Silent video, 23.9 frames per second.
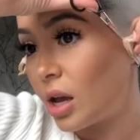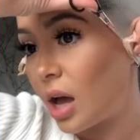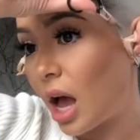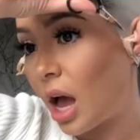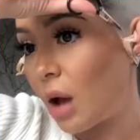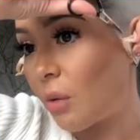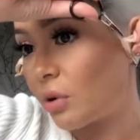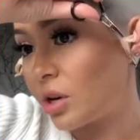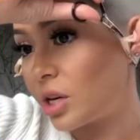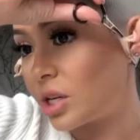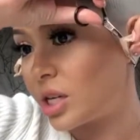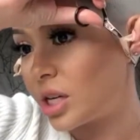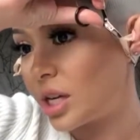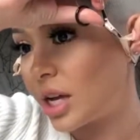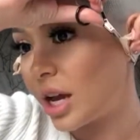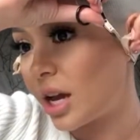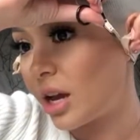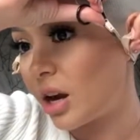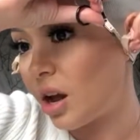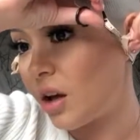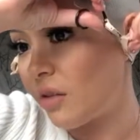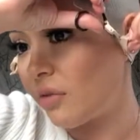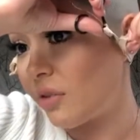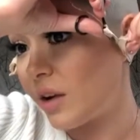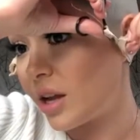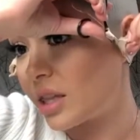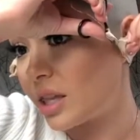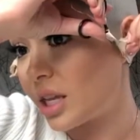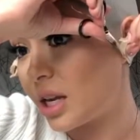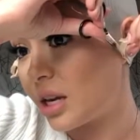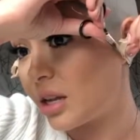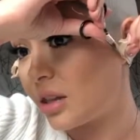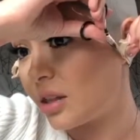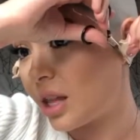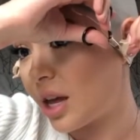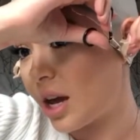I wanted to take it off right
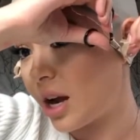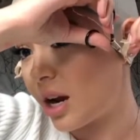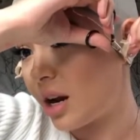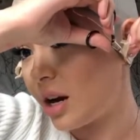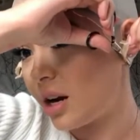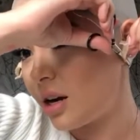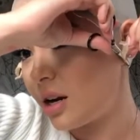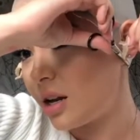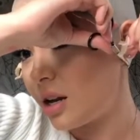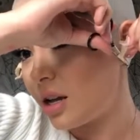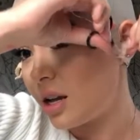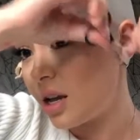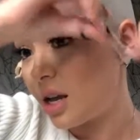then and there,